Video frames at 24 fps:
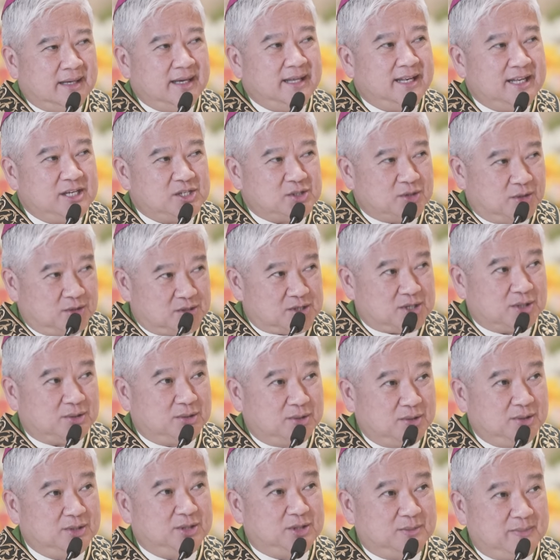it is also
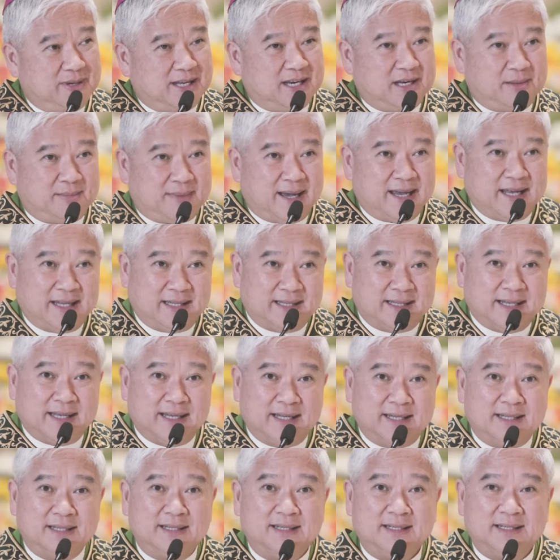good to be
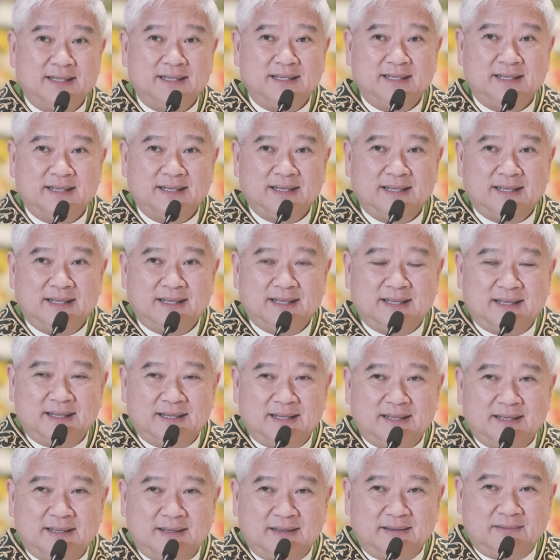reminded,
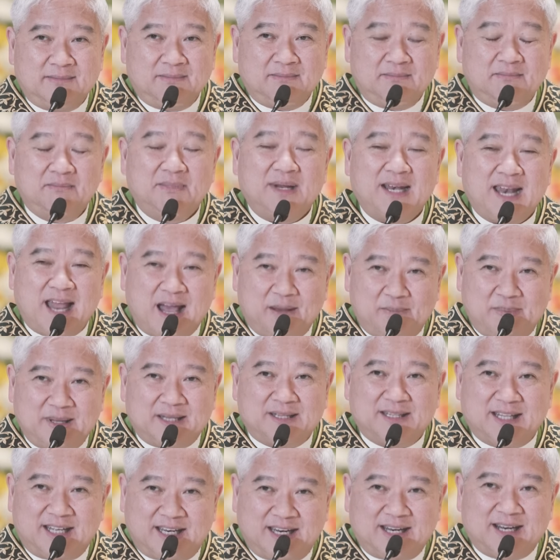
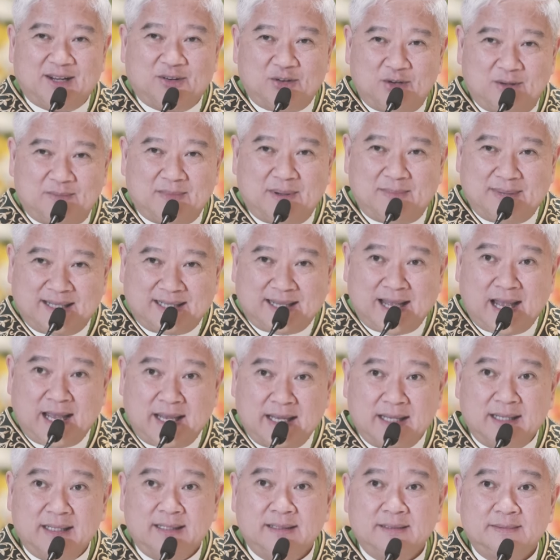malapit na rin akong
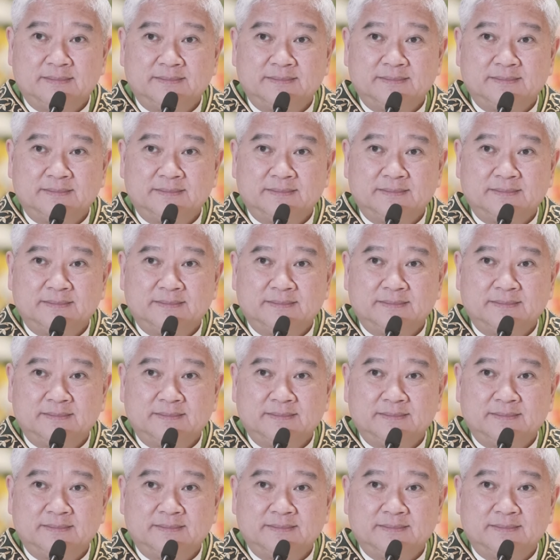mamatay.